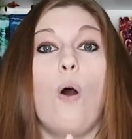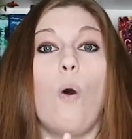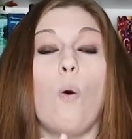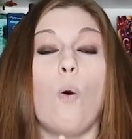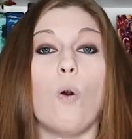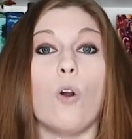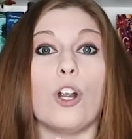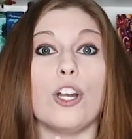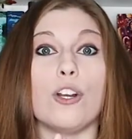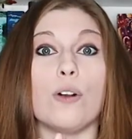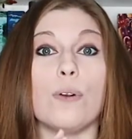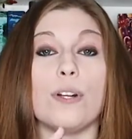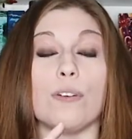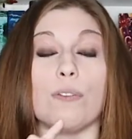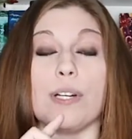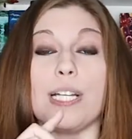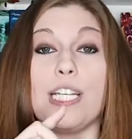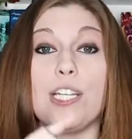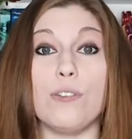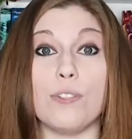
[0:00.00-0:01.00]
or you're going to
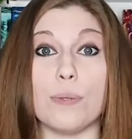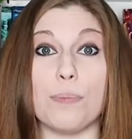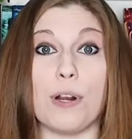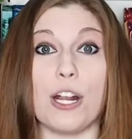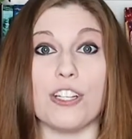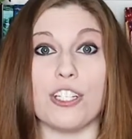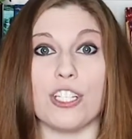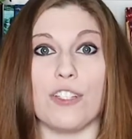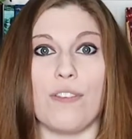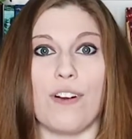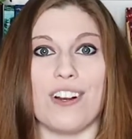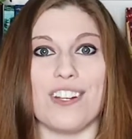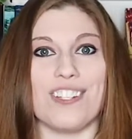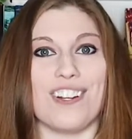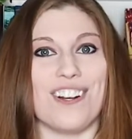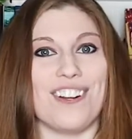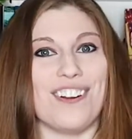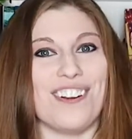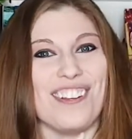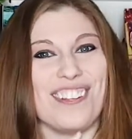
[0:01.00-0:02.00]
reuse a project you've already
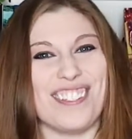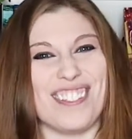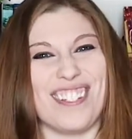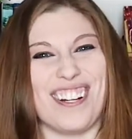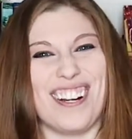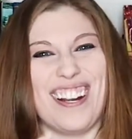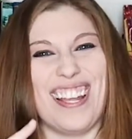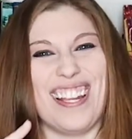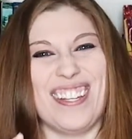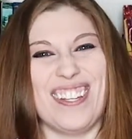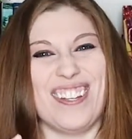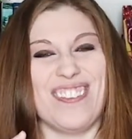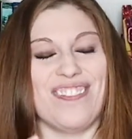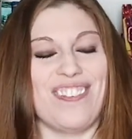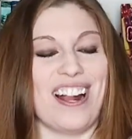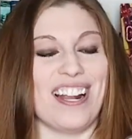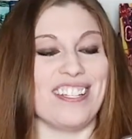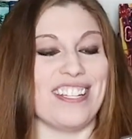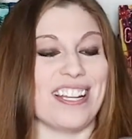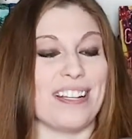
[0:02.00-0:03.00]
started, or just start a new
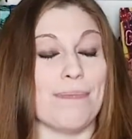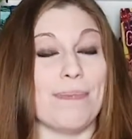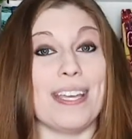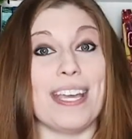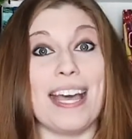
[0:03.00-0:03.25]
project.